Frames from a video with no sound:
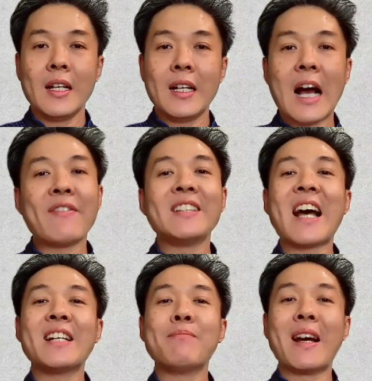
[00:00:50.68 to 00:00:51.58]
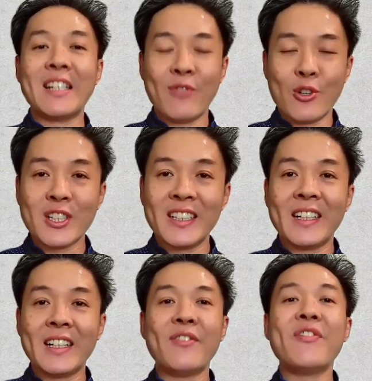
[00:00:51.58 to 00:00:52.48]
I've entitled my
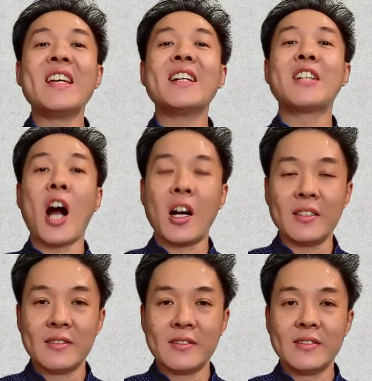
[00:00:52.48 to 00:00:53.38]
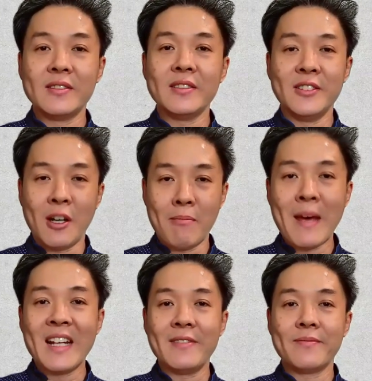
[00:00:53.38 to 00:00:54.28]
devotional Fear God, Not
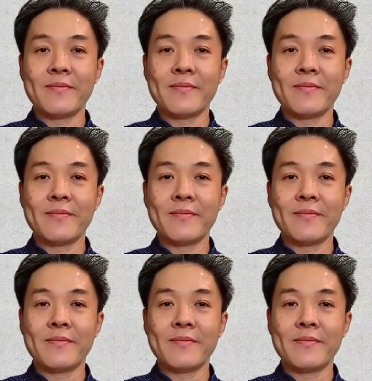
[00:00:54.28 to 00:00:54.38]
Man.